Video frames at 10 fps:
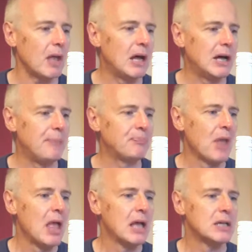Um,
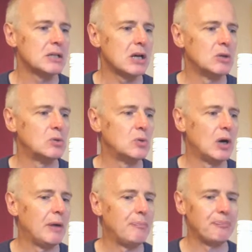
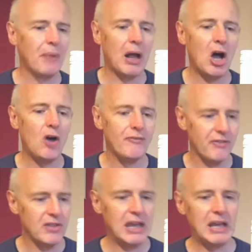so um,
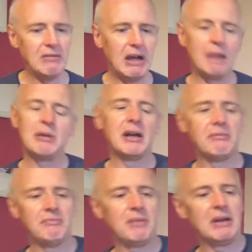of the, I mean, I,
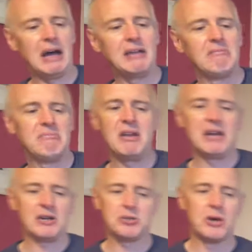uh, I, the
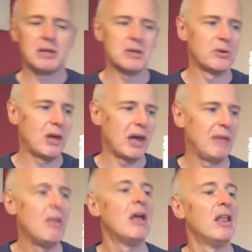Natureo is
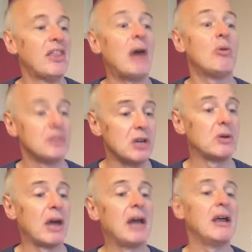okay. That one's
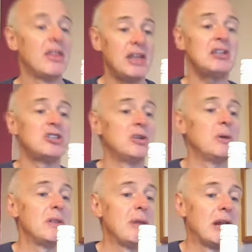okay. These two
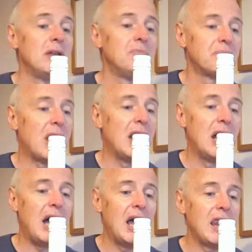in the middle,
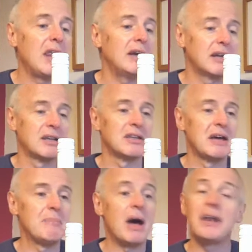uh, I like
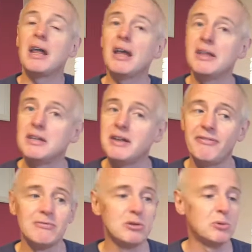them and I like the
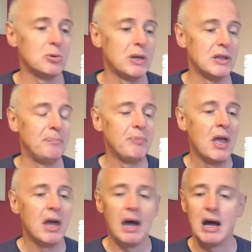difference between them.
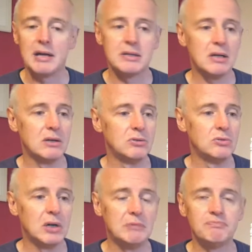Uh,
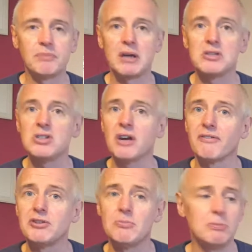so um, it's
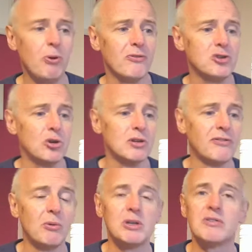spot of choice
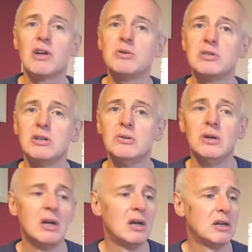for which of those two
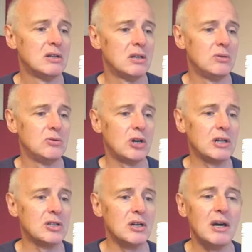to
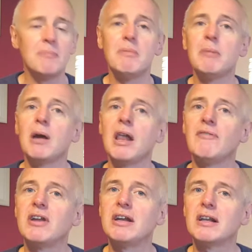drink tonight. Maybe I'll
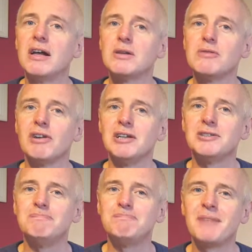have a little glass of each.
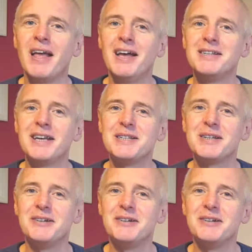See you